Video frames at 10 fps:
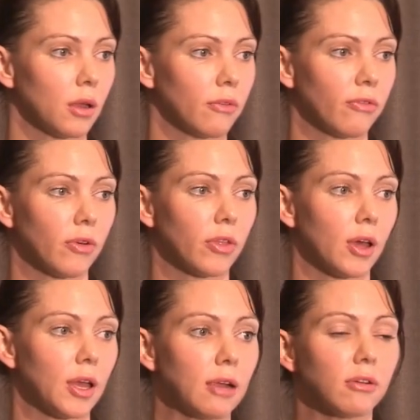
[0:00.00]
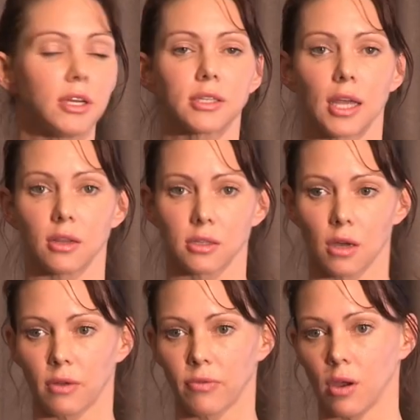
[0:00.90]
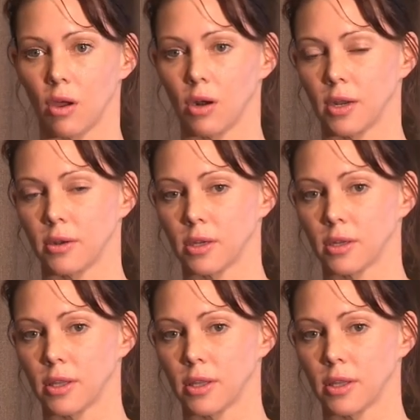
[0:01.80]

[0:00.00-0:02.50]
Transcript: For the areas outside of the lowland,